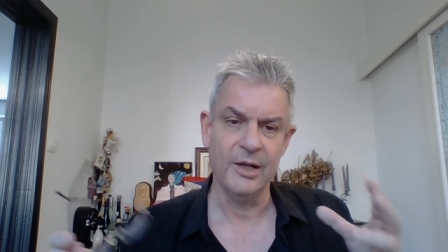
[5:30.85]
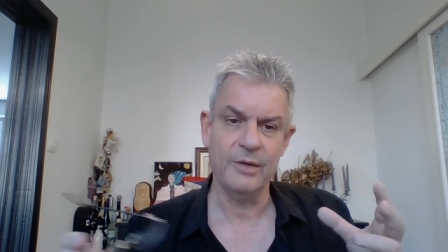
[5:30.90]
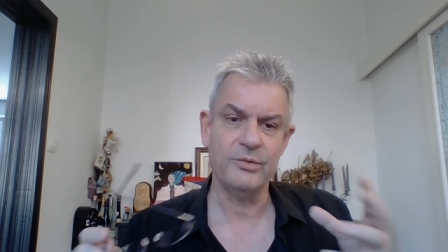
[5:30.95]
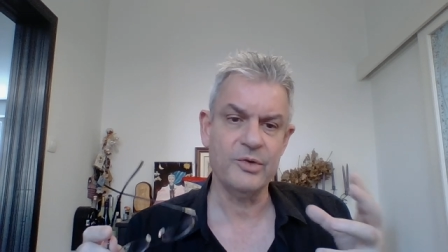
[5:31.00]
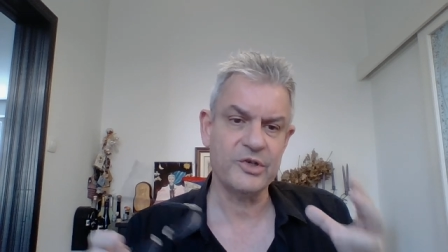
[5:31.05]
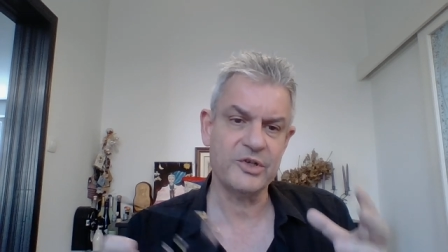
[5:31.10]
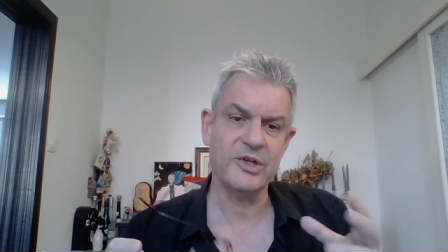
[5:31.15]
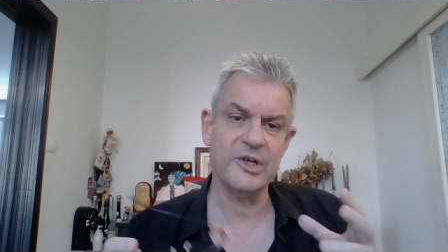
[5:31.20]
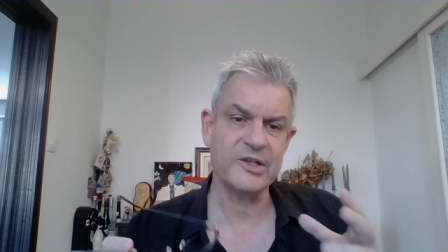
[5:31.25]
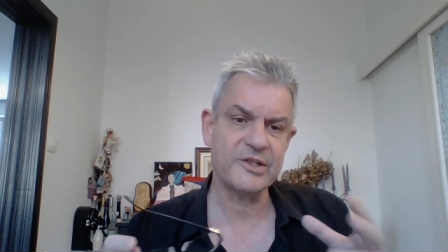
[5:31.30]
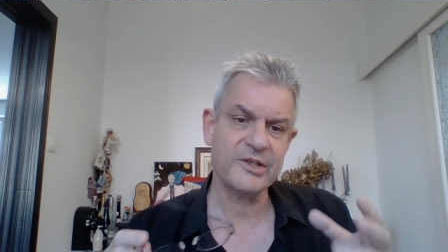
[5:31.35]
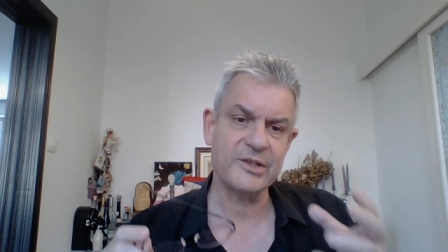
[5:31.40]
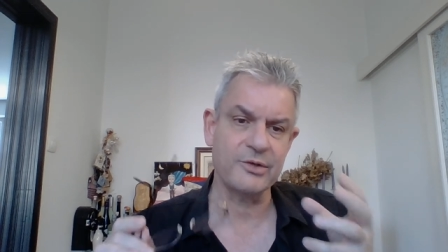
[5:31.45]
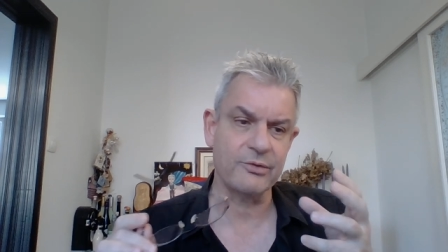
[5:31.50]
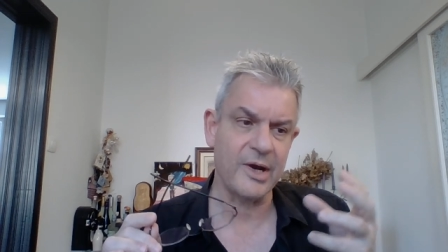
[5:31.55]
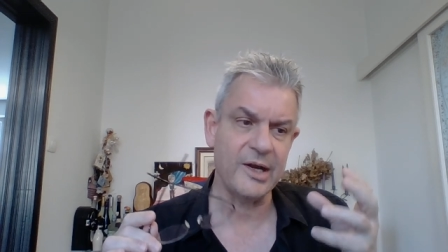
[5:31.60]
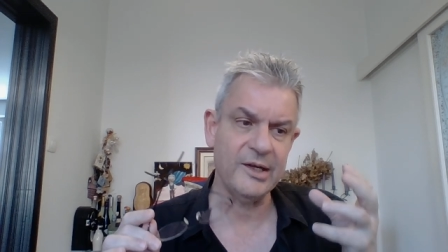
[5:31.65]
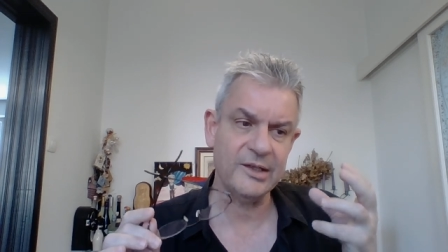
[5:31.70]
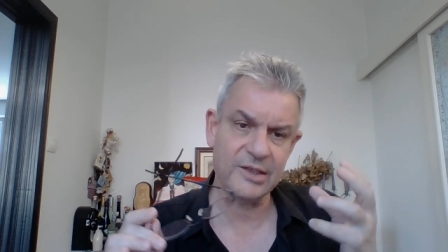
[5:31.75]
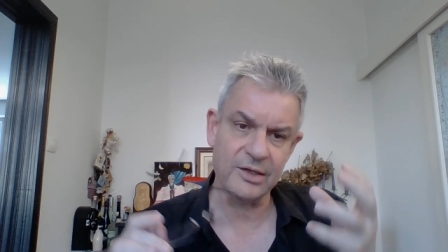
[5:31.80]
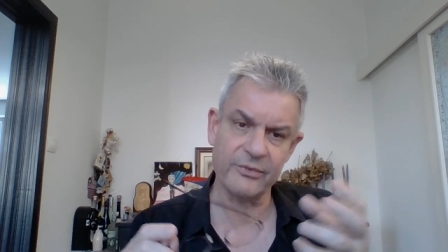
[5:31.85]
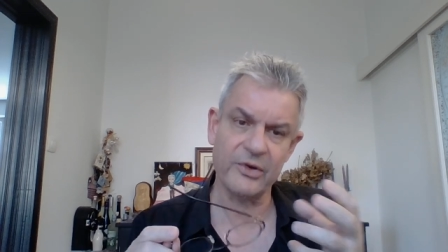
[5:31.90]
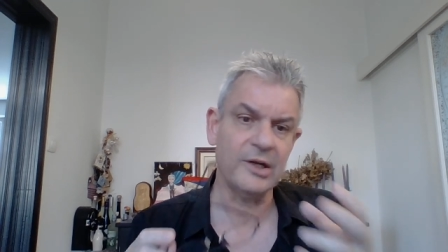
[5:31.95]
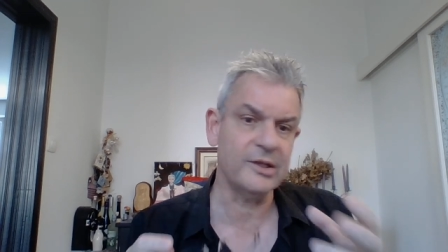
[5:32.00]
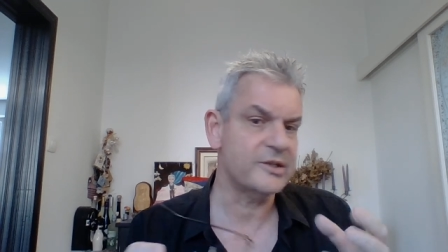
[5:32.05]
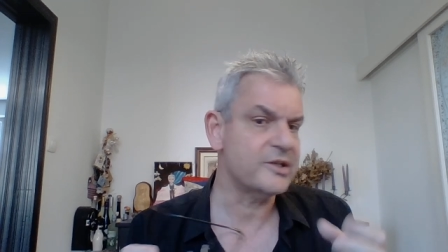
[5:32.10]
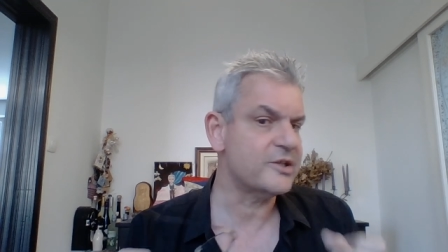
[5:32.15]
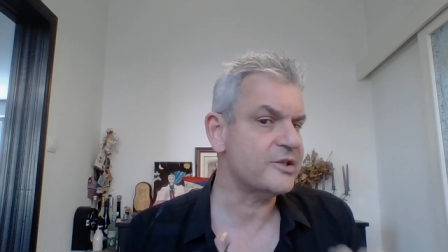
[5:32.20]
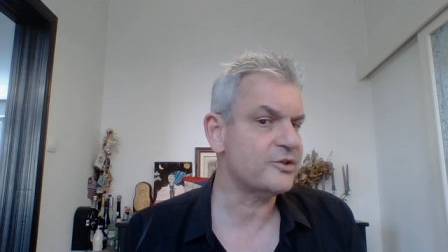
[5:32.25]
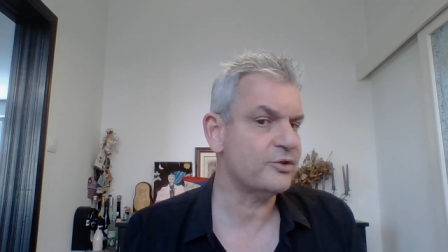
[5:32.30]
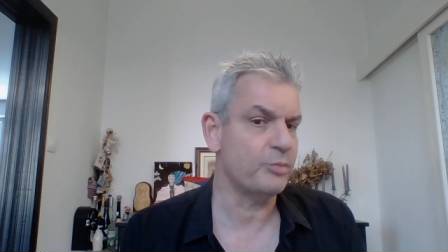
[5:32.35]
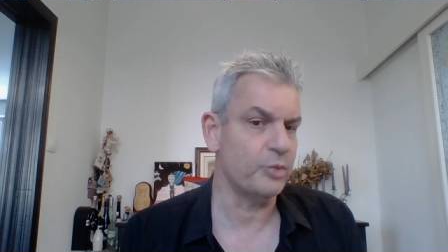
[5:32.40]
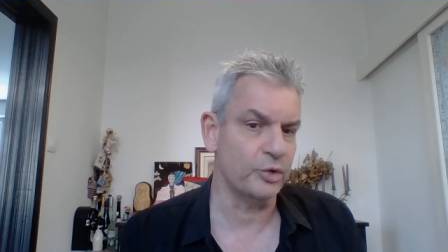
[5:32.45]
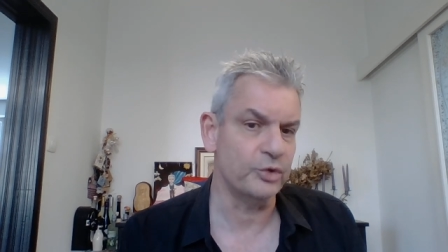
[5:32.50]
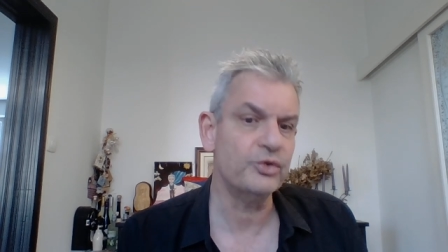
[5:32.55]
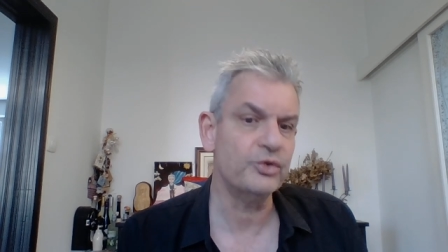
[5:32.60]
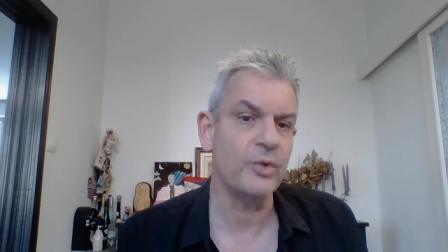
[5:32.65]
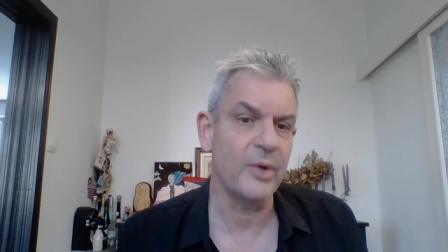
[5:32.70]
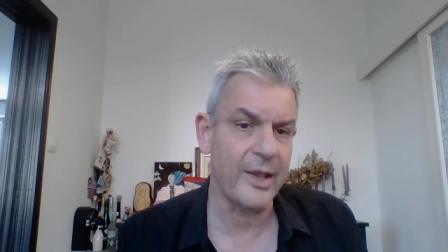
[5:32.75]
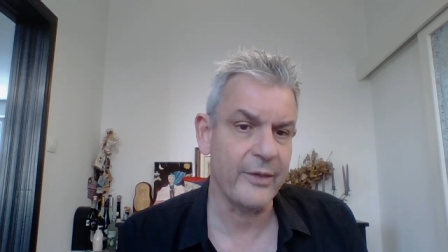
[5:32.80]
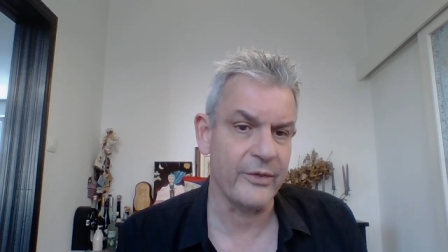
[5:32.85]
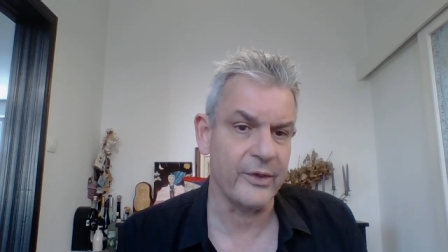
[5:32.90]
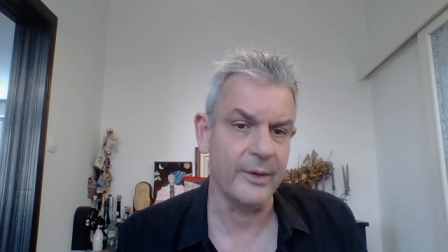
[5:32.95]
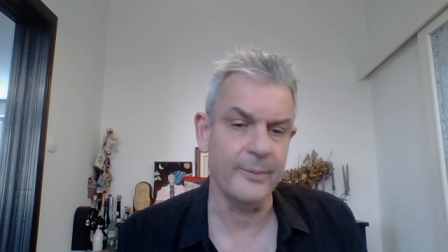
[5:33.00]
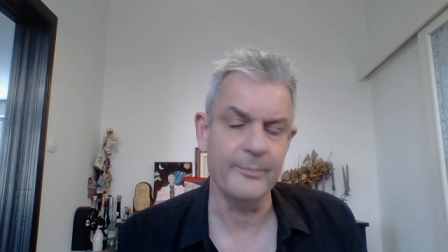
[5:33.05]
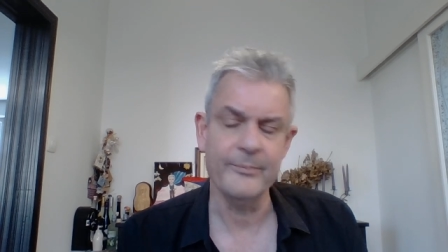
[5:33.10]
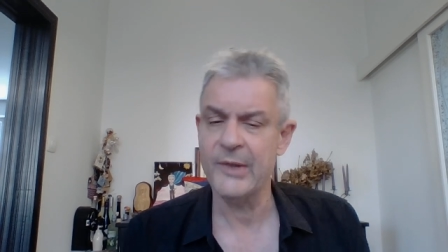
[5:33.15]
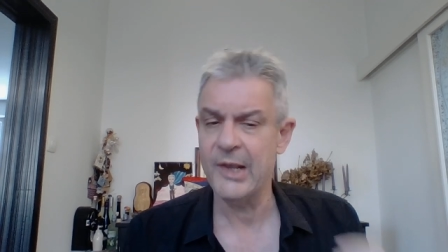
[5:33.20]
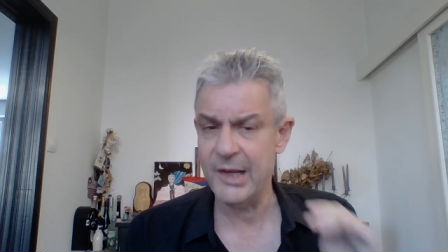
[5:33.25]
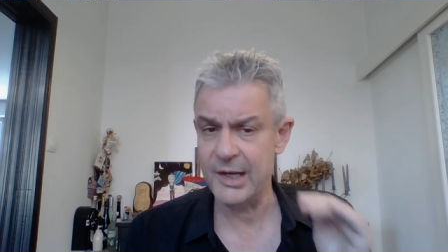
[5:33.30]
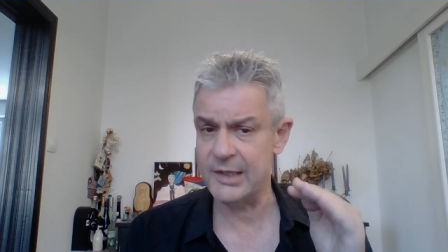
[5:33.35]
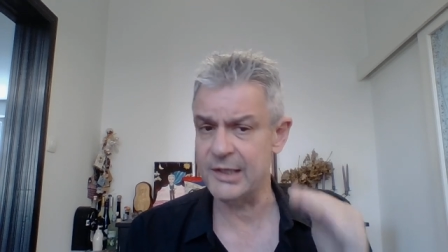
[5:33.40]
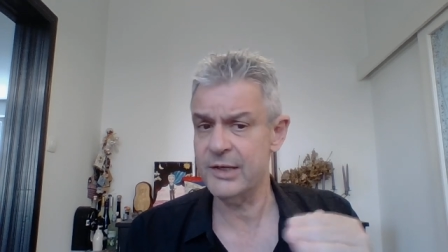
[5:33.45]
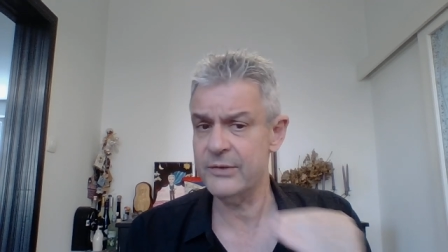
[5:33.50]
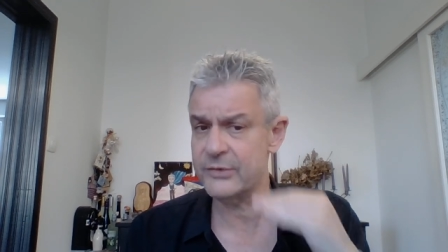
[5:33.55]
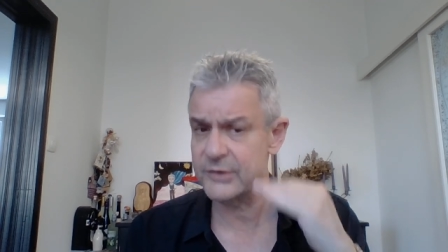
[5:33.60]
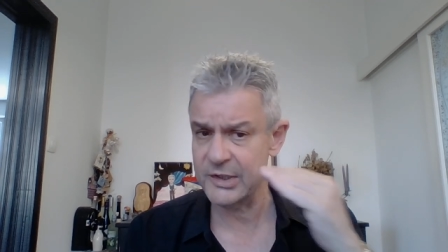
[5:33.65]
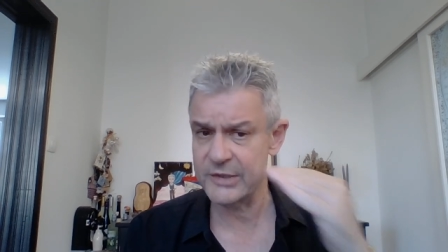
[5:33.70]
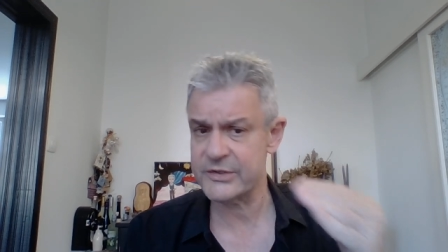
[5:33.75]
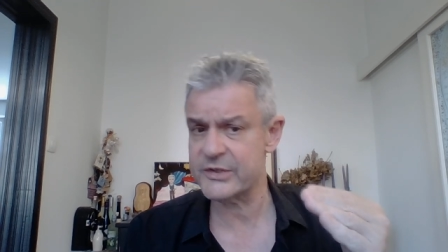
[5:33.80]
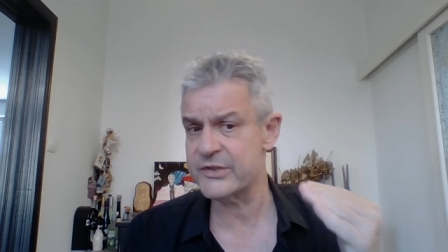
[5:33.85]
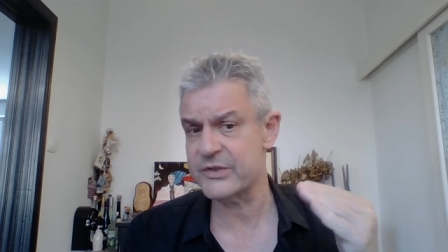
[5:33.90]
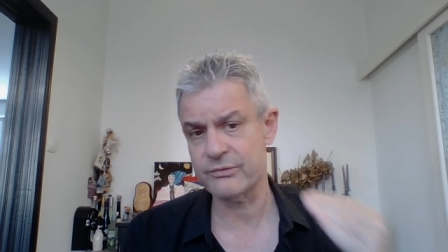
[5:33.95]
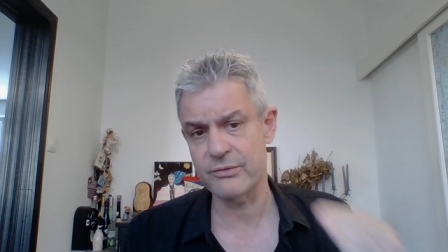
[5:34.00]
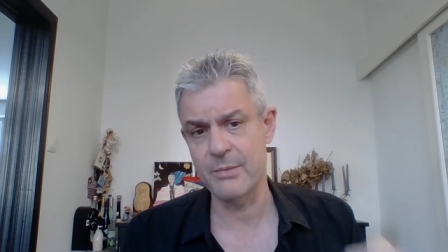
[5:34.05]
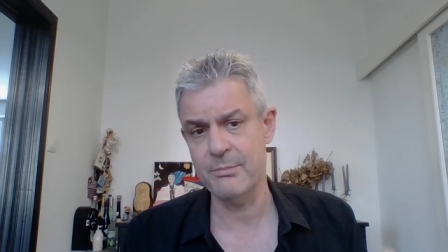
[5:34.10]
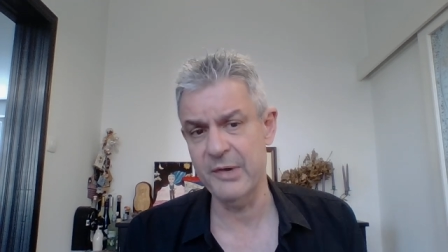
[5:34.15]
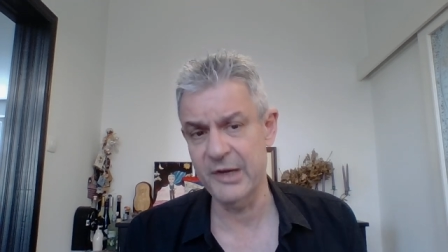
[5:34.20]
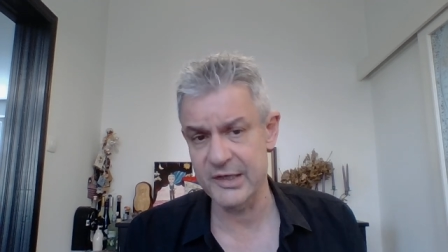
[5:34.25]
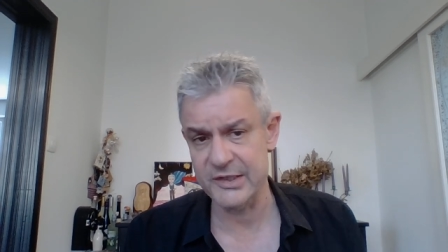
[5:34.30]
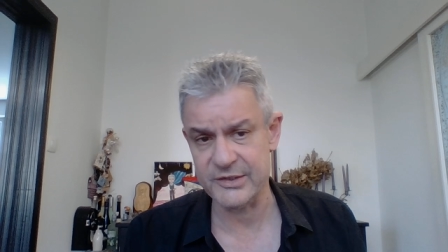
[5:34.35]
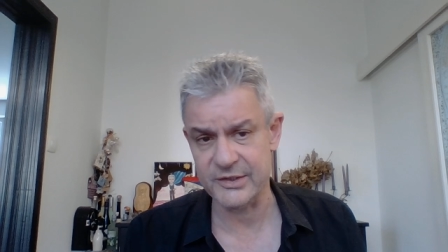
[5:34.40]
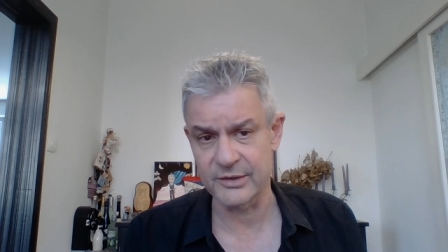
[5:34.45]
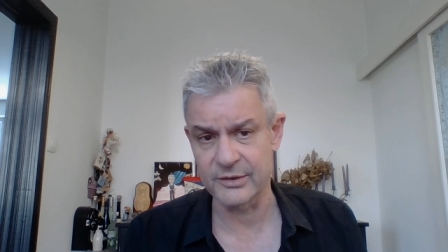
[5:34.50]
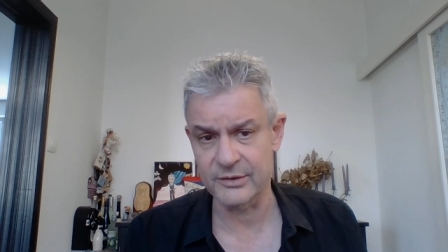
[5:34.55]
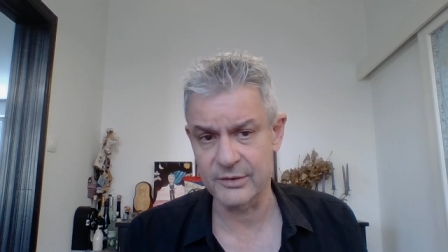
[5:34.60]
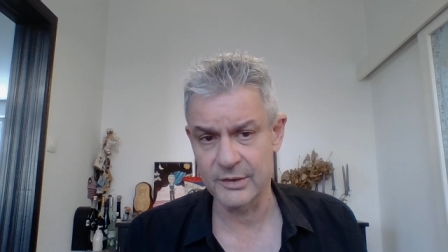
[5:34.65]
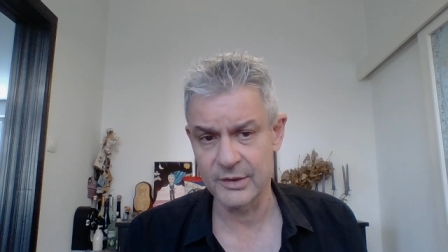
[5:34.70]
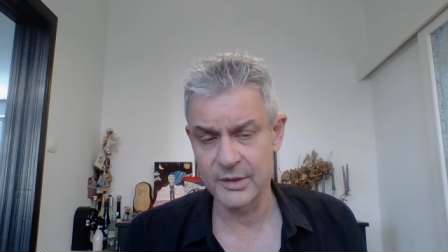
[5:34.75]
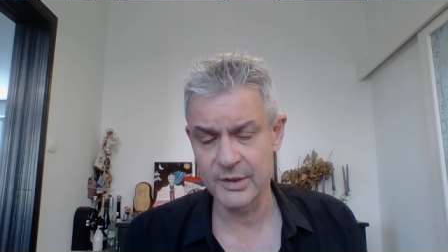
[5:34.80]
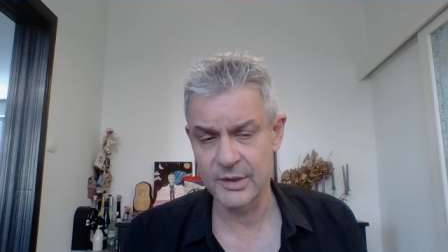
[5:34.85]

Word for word: which she has great difficulties to put together. And if this is reminiscent